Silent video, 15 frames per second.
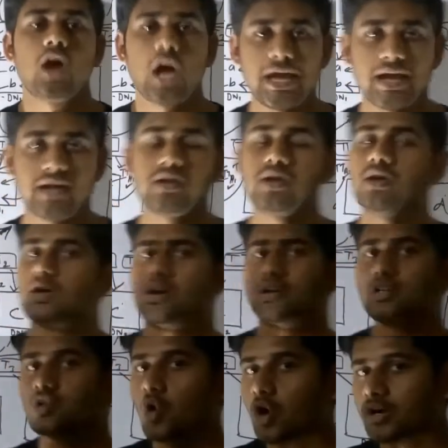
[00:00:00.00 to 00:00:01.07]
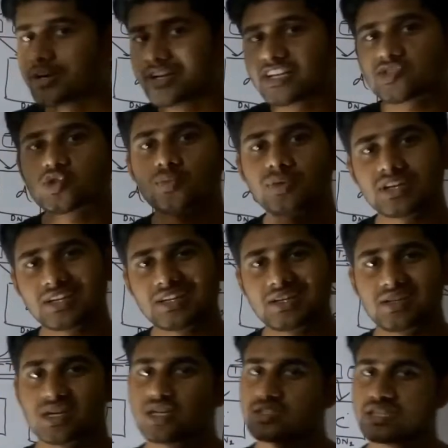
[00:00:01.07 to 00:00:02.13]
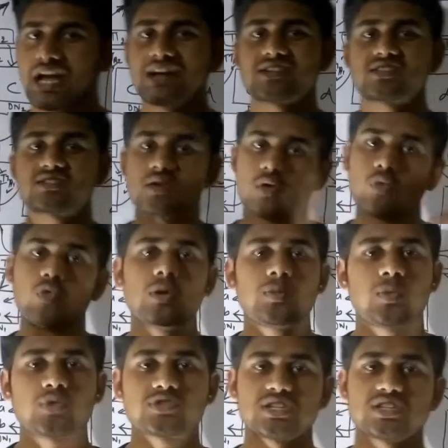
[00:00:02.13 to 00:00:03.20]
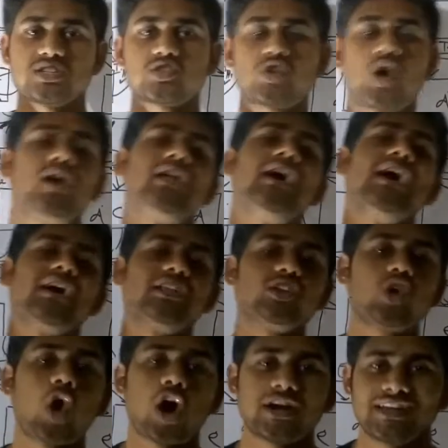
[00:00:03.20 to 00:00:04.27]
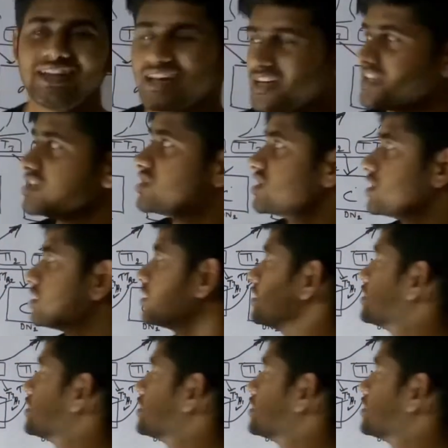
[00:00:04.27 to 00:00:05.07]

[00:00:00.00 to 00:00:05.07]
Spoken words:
and record needs to be read. That's whole process is called record reader.